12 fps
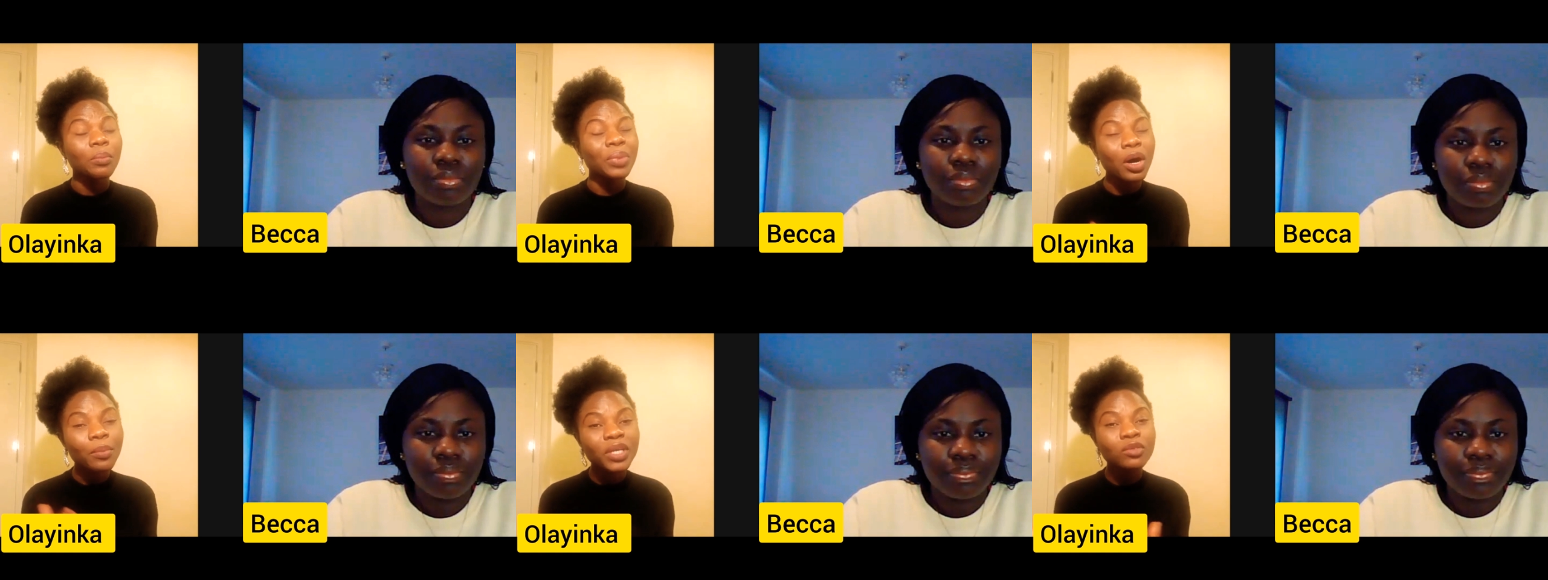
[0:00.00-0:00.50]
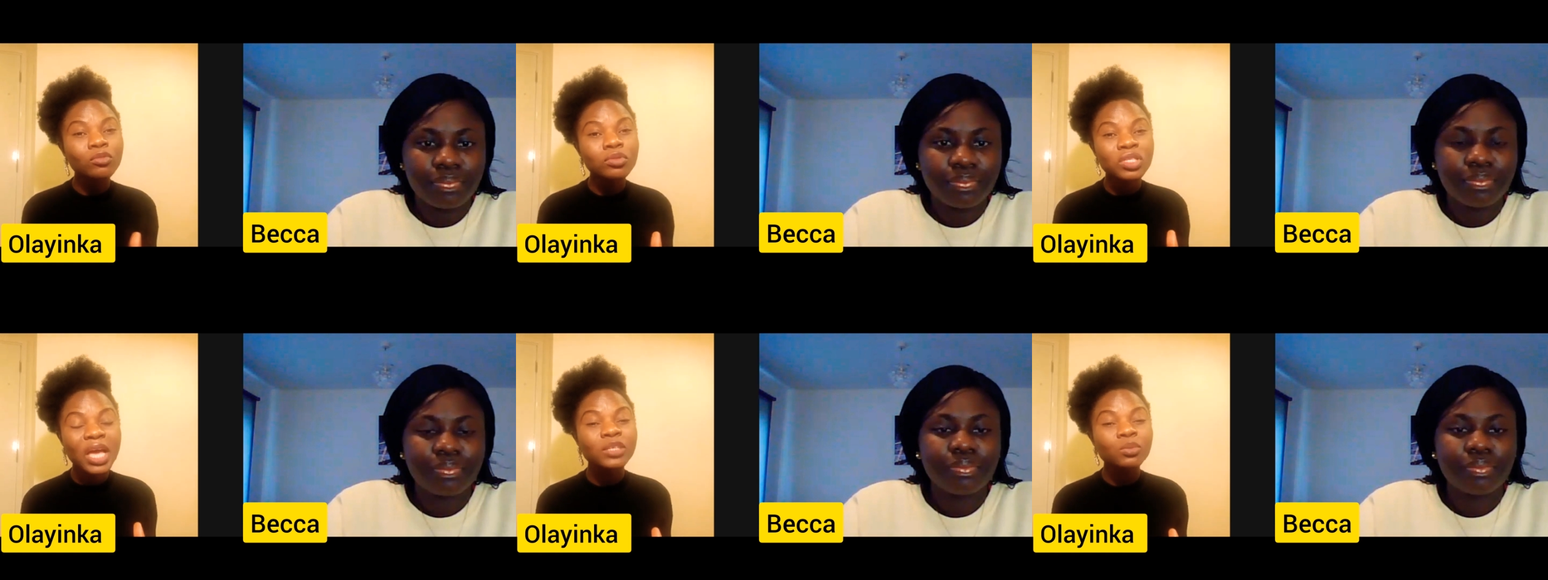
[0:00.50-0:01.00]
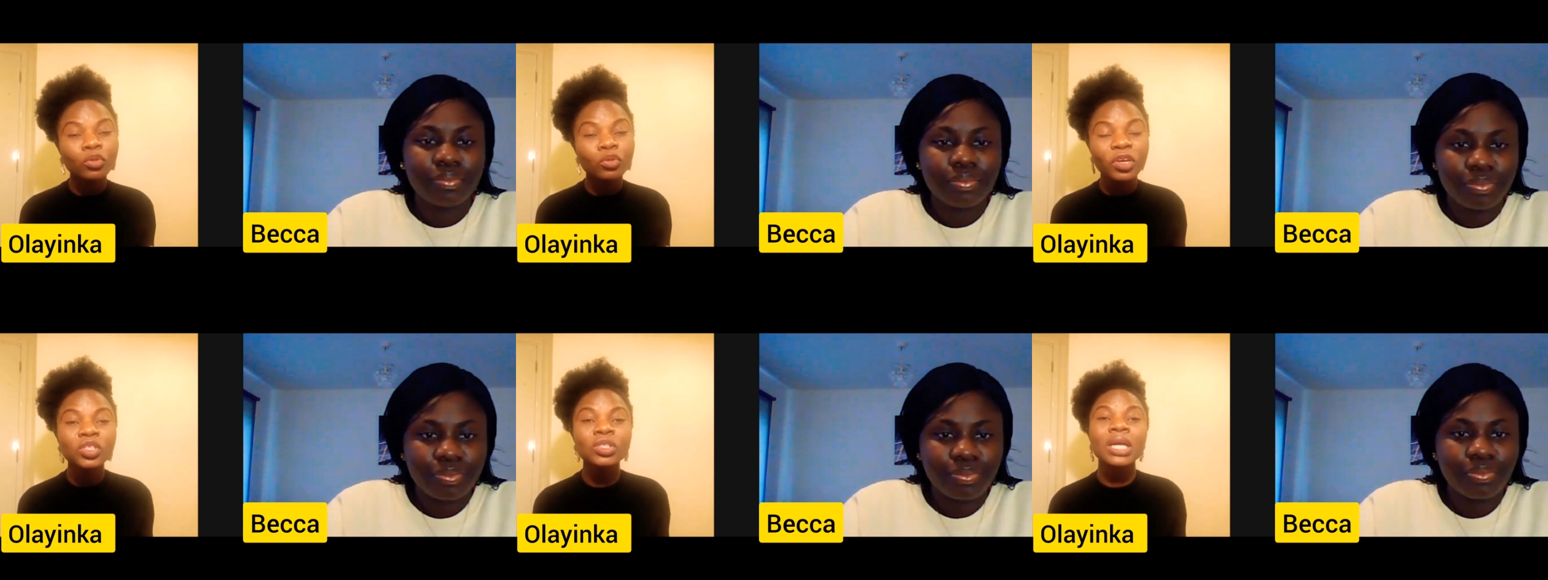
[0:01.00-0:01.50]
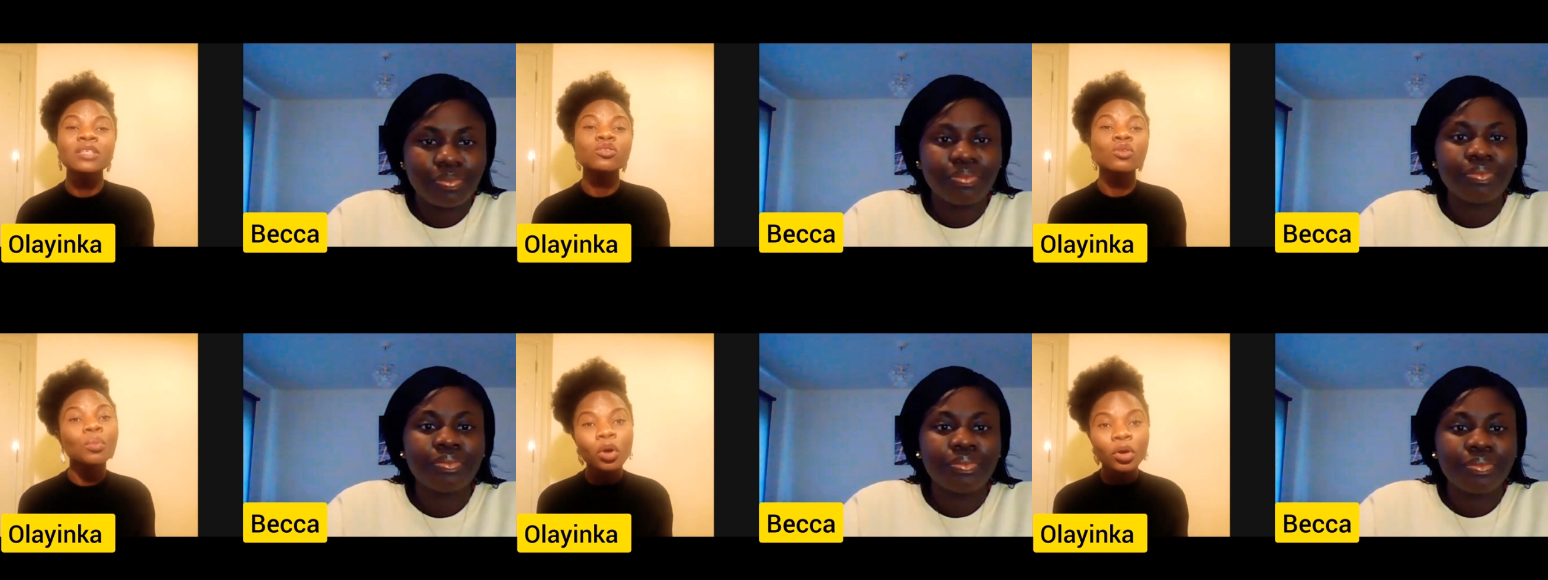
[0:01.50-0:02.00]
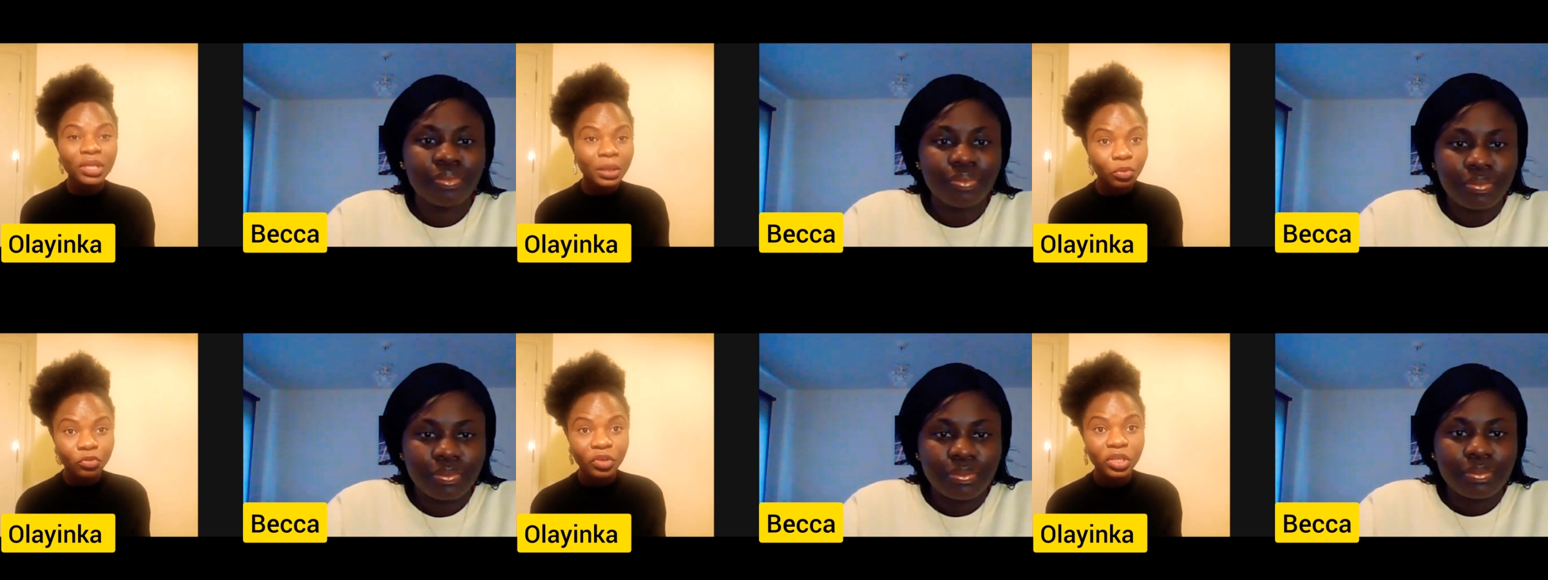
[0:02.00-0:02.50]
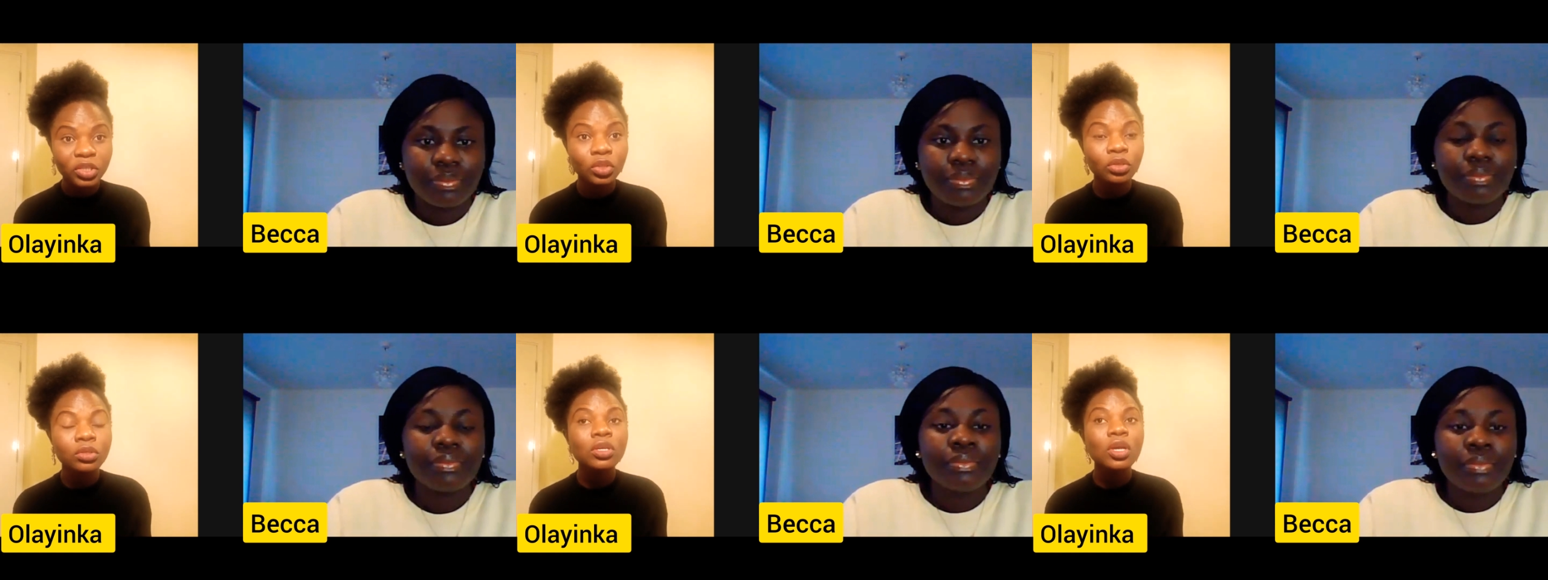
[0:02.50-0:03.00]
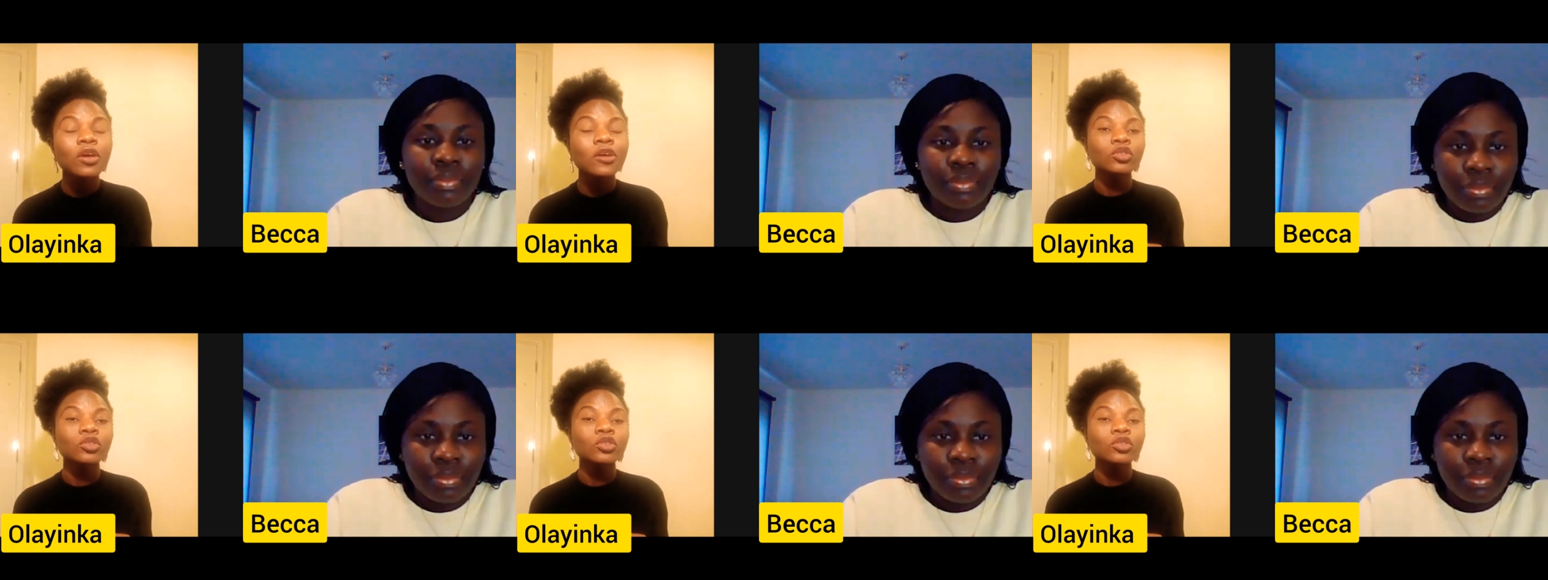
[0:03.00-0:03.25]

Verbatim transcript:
Speaker 1: biomedical science profession and some other professions,